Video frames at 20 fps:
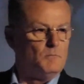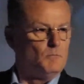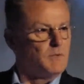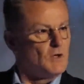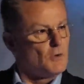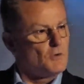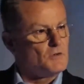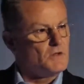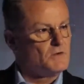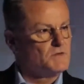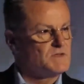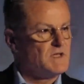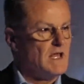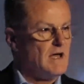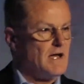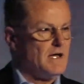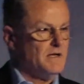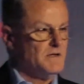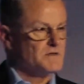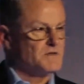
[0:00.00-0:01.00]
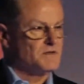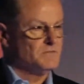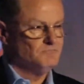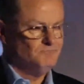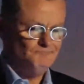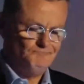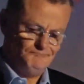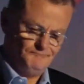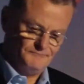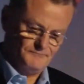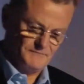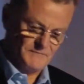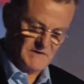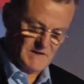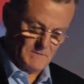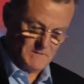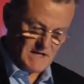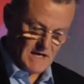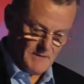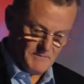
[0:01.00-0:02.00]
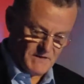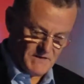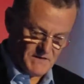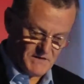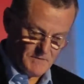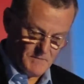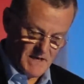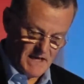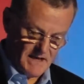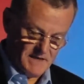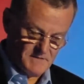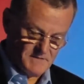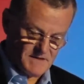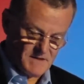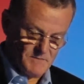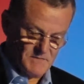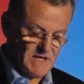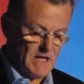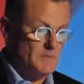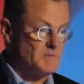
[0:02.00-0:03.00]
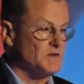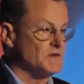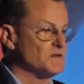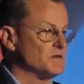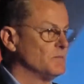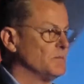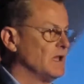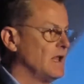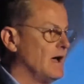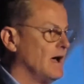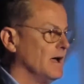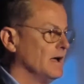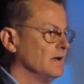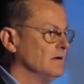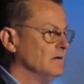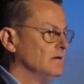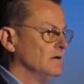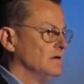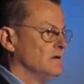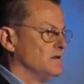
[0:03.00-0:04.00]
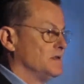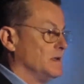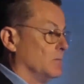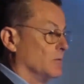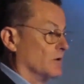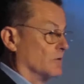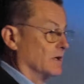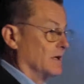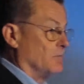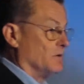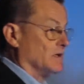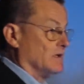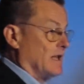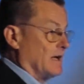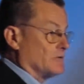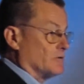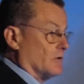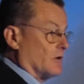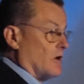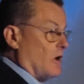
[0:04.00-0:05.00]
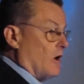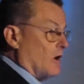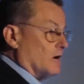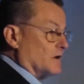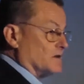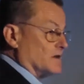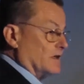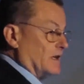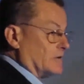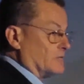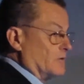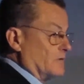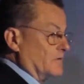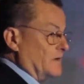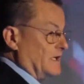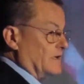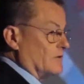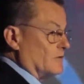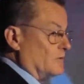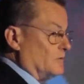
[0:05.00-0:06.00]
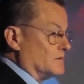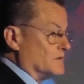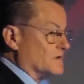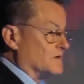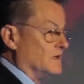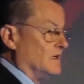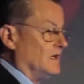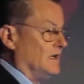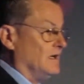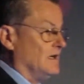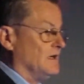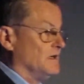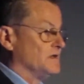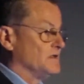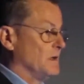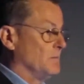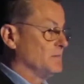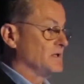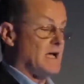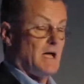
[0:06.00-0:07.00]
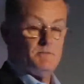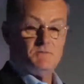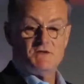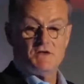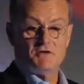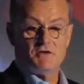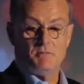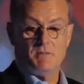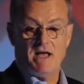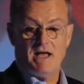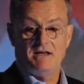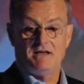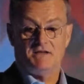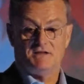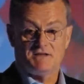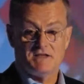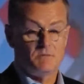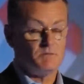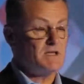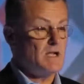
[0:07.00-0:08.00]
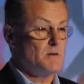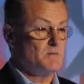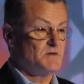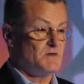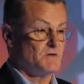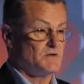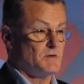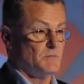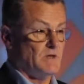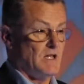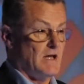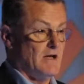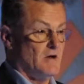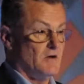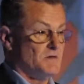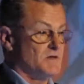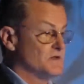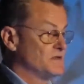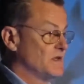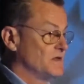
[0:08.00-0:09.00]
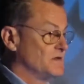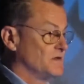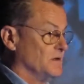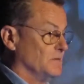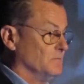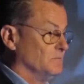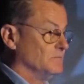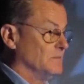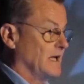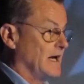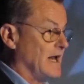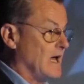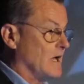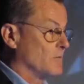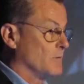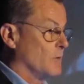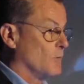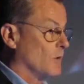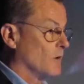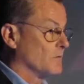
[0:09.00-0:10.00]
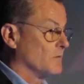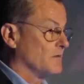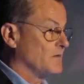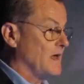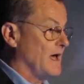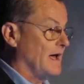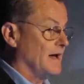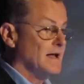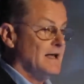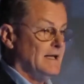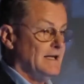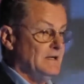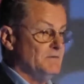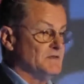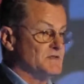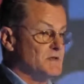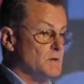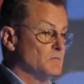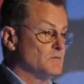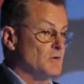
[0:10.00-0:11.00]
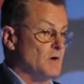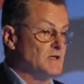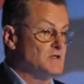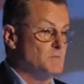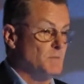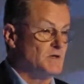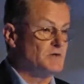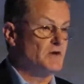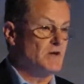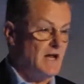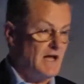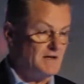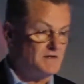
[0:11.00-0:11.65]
Blur those lines. Sometimes it's demand, sometimes it's supply. Similarly with electric cars, electric vehicles. Sometimes they're demand and sometimes they're supply on the system. And how do we work with that? Even some transmission